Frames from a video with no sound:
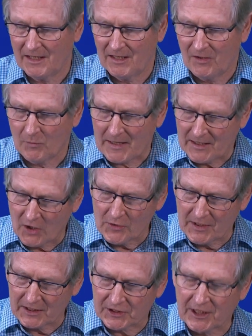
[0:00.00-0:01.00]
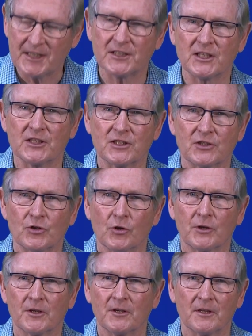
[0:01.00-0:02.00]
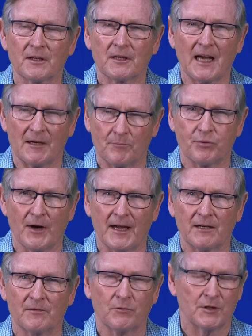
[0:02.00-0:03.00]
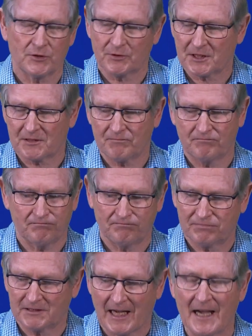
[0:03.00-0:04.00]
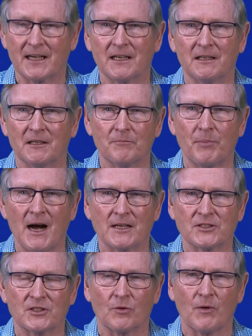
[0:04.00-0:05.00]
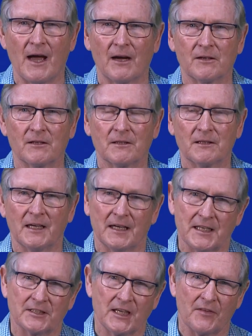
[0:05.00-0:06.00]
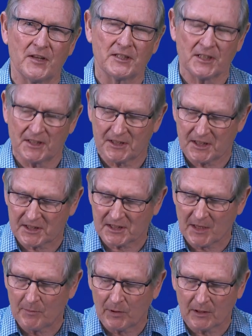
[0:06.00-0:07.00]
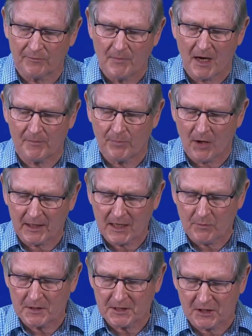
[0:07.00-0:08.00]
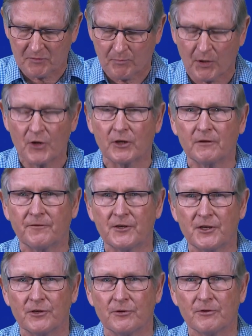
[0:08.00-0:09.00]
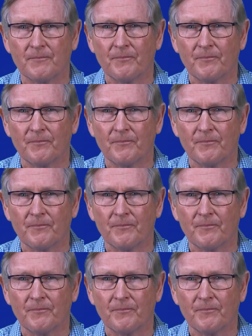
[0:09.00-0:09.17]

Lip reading: we know that Jesus took that bread which was taken and passed around, and he said, this is the symbol of my body which is broken for you.